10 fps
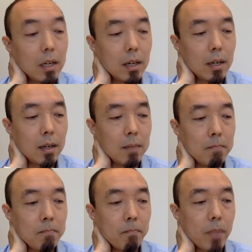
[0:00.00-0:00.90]

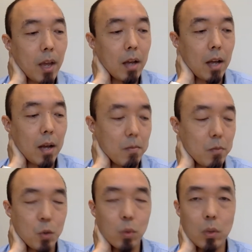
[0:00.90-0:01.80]
I
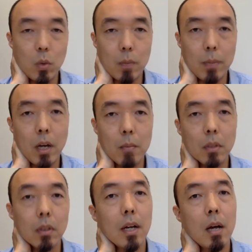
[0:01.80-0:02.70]
just really want to be humble